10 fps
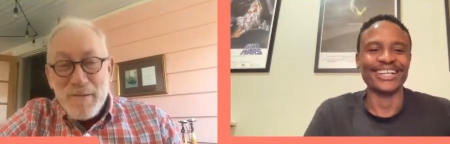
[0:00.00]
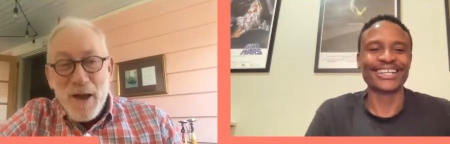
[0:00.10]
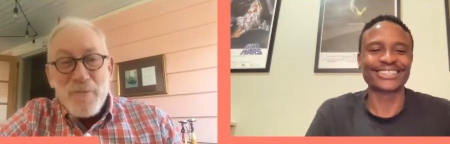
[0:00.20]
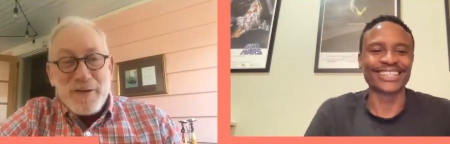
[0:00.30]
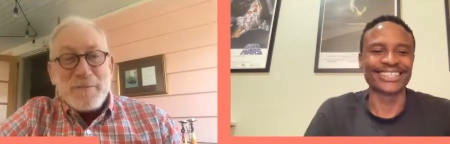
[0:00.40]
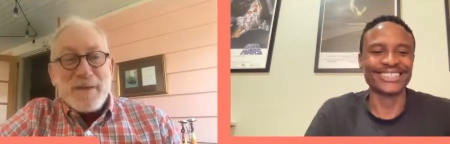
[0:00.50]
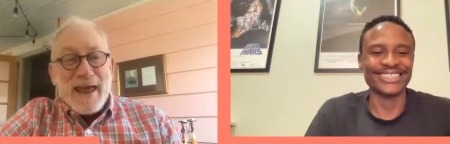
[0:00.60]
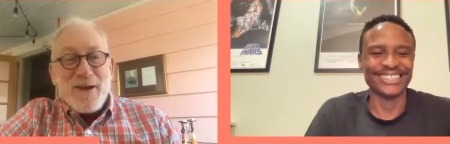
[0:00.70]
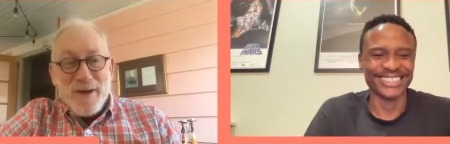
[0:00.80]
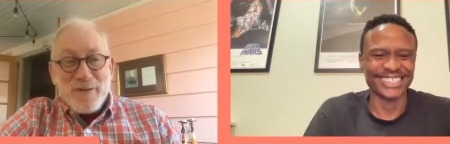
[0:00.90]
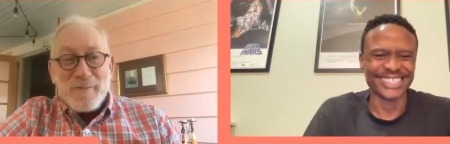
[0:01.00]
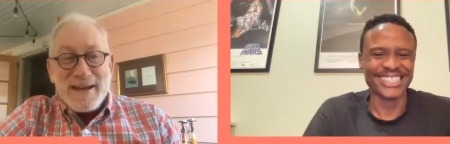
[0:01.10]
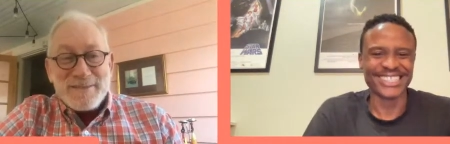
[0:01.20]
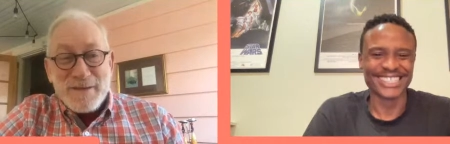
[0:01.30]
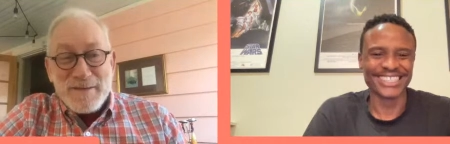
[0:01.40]
Speaker 1: hopefully Black Weather makes
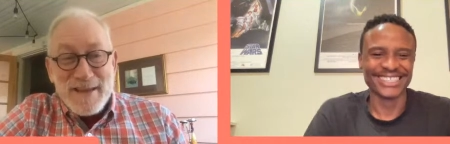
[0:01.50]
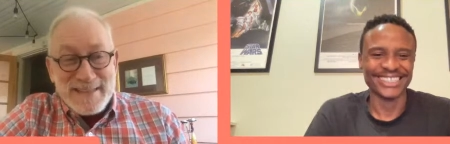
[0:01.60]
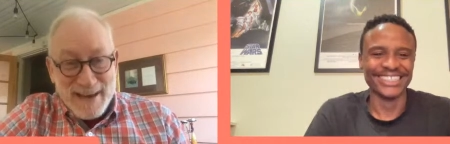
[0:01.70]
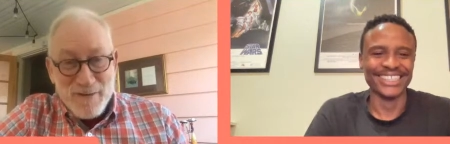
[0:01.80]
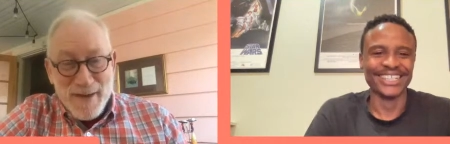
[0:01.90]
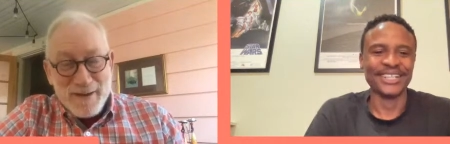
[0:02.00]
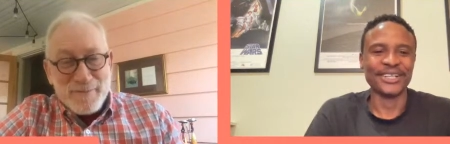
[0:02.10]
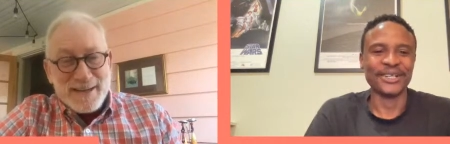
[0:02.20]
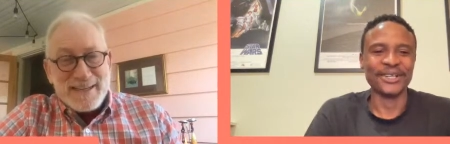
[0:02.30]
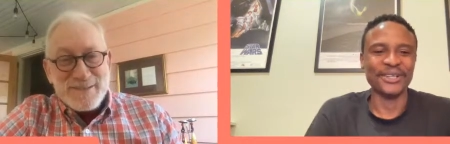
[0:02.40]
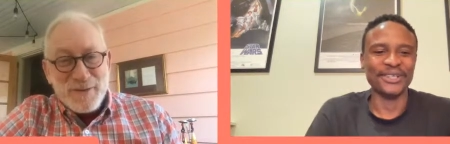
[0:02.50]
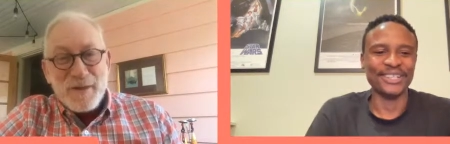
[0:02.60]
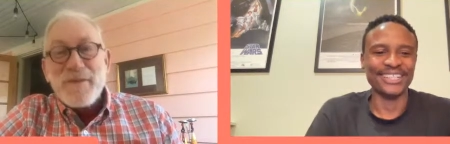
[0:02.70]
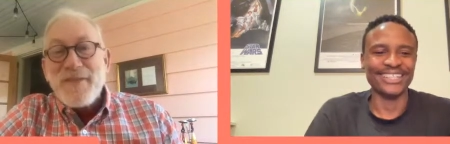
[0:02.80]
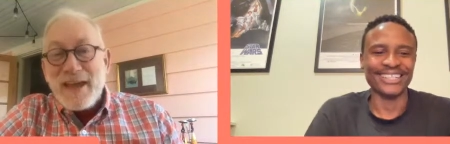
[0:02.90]
the same amount of money as well. But
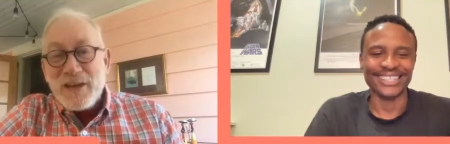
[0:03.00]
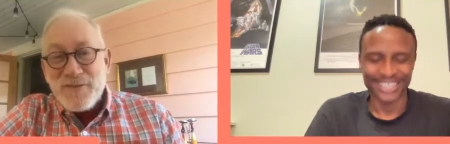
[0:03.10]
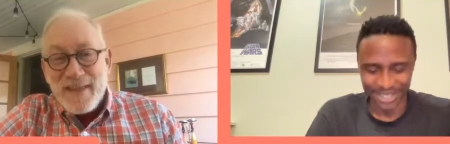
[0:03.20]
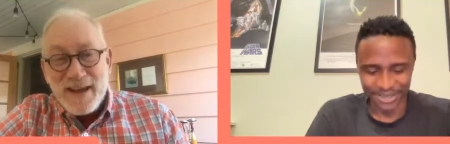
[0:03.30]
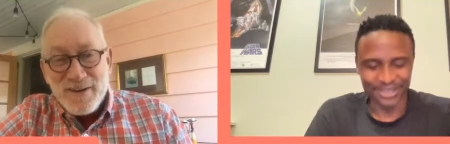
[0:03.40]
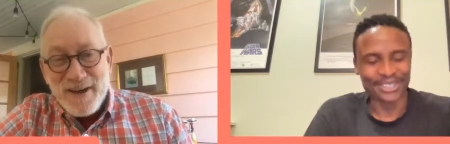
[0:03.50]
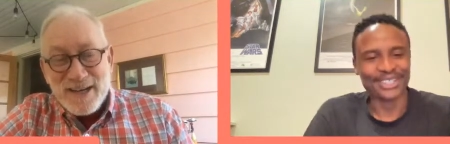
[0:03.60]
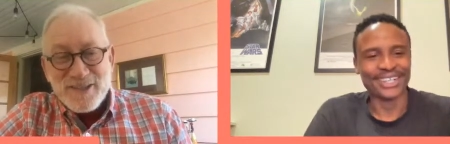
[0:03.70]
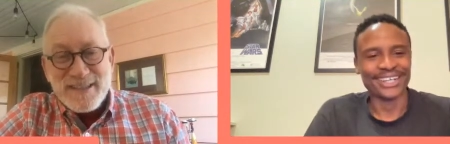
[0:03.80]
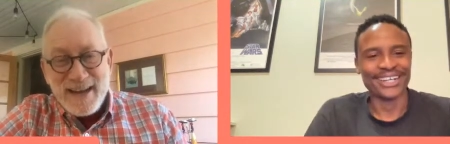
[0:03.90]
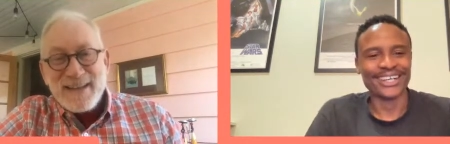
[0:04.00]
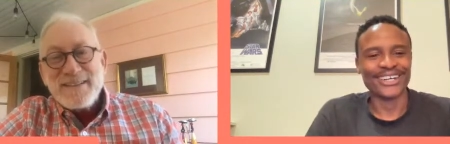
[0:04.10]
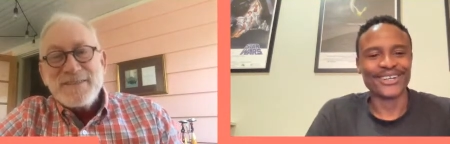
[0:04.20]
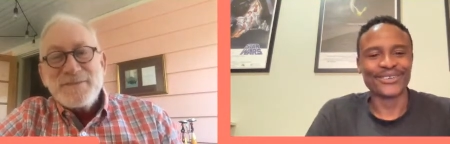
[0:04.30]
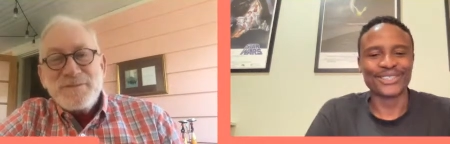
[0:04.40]
thank you for that correction.
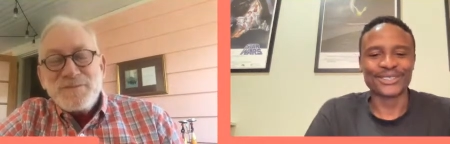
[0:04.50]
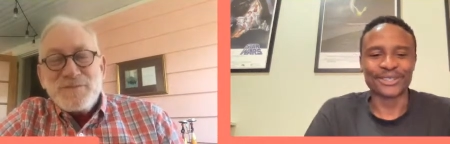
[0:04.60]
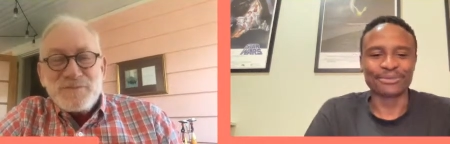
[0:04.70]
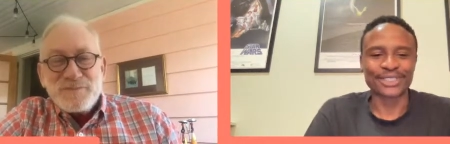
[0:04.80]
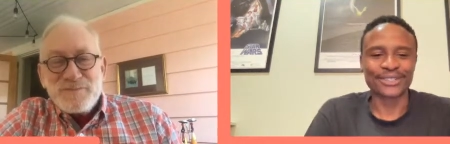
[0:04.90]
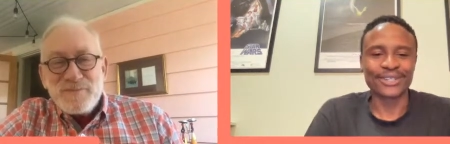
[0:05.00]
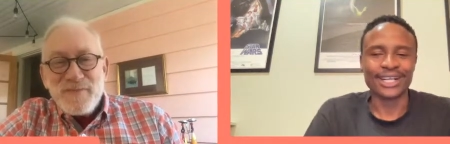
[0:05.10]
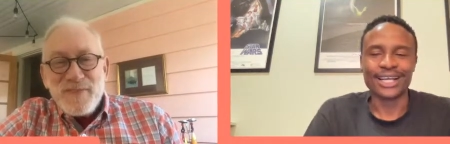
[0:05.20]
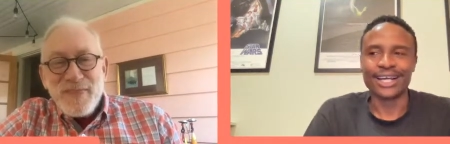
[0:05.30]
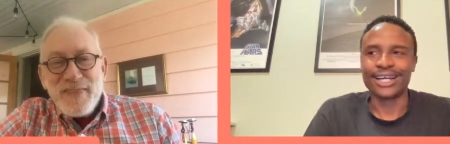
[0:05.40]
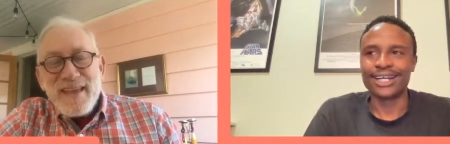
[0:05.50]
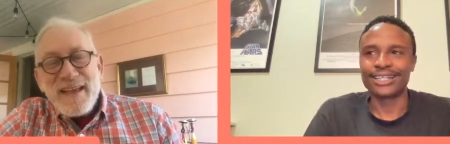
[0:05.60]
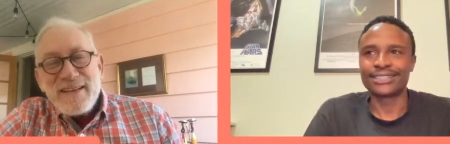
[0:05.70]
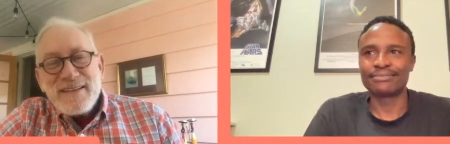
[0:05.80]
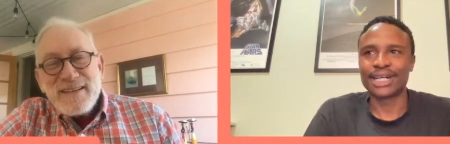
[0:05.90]
Speaker 2: Would you hope so?
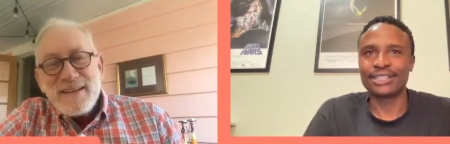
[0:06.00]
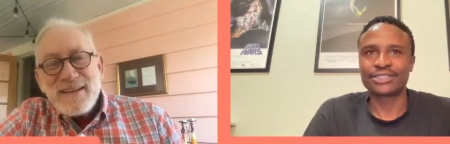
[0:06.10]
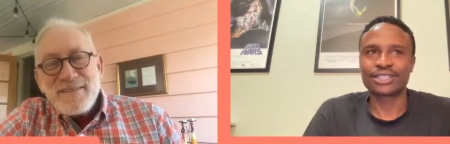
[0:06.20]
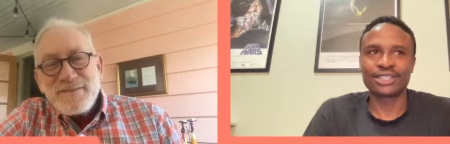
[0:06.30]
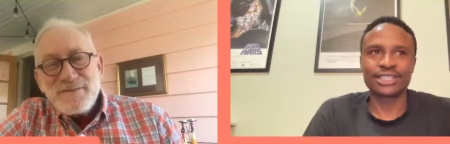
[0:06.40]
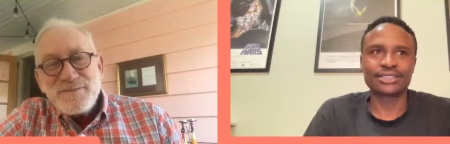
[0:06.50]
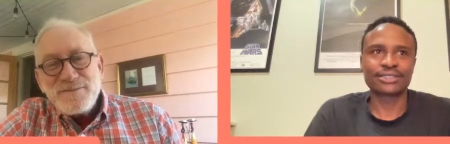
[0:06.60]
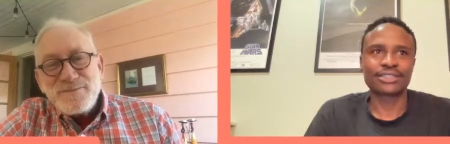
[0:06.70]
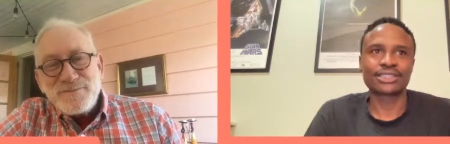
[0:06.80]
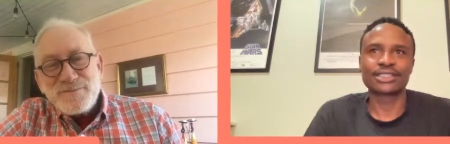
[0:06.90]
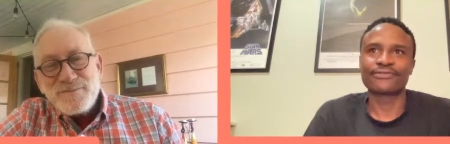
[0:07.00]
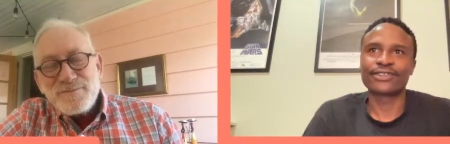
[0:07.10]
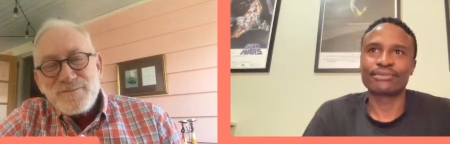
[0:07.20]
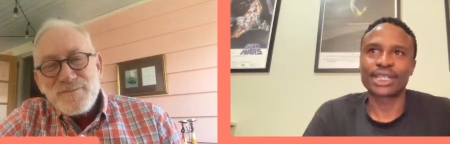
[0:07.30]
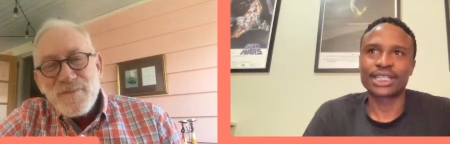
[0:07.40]
And my journey, I suppose, into
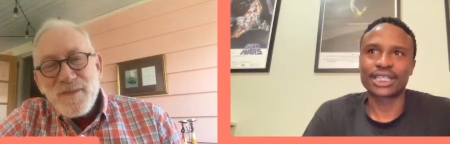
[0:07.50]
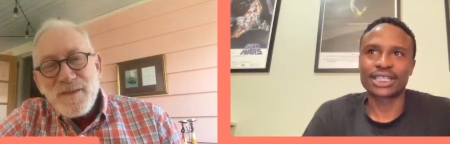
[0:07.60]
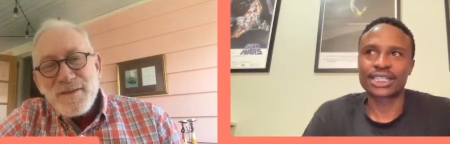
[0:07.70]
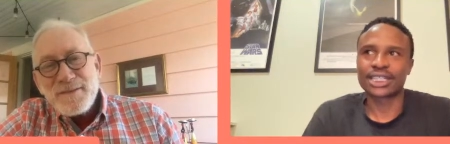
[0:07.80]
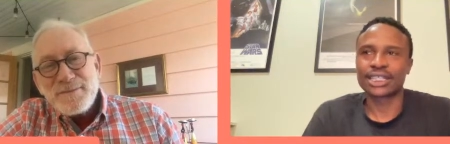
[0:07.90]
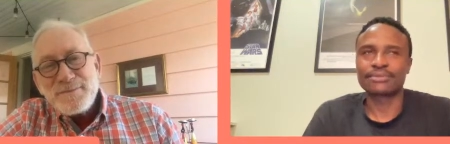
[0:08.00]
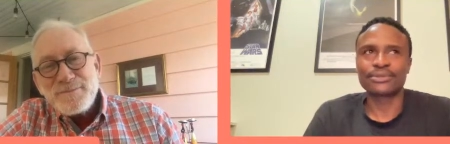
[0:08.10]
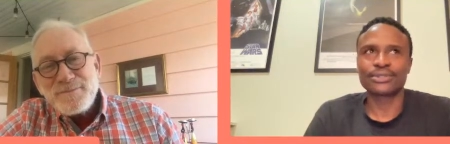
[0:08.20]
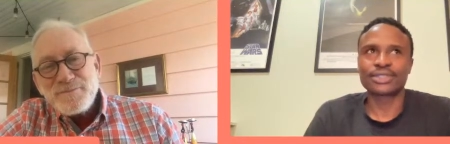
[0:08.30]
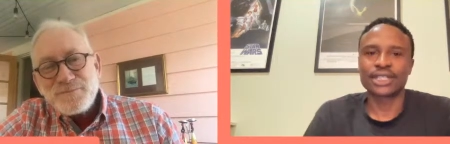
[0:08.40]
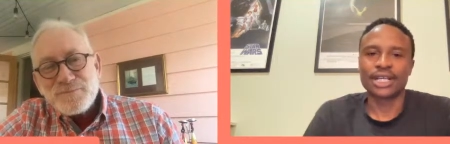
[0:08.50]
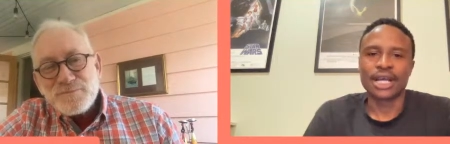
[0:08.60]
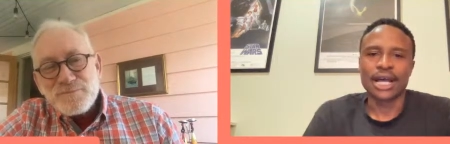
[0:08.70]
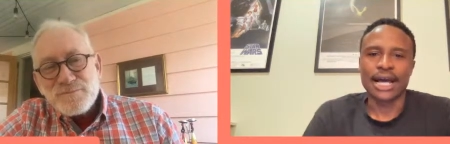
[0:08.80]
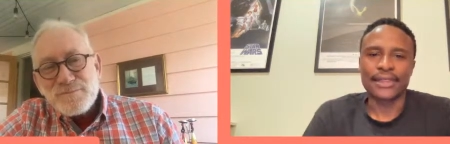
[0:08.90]
filmmaking, I suppose
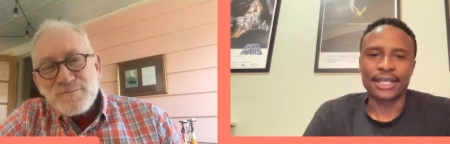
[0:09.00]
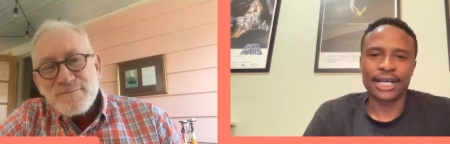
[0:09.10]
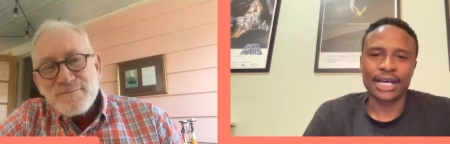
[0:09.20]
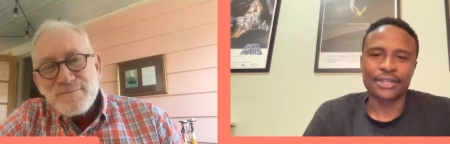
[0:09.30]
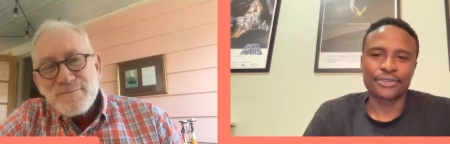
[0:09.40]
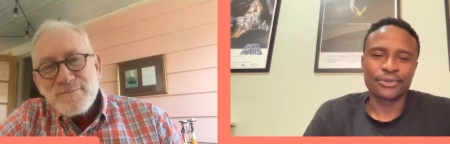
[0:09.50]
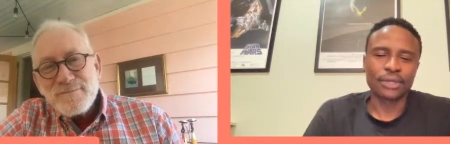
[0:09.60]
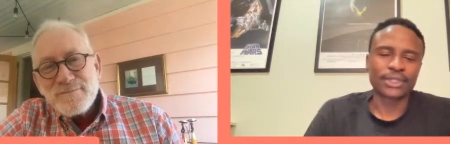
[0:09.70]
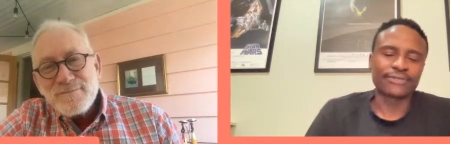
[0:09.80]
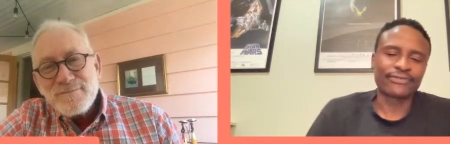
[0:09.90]
I think I knew I was a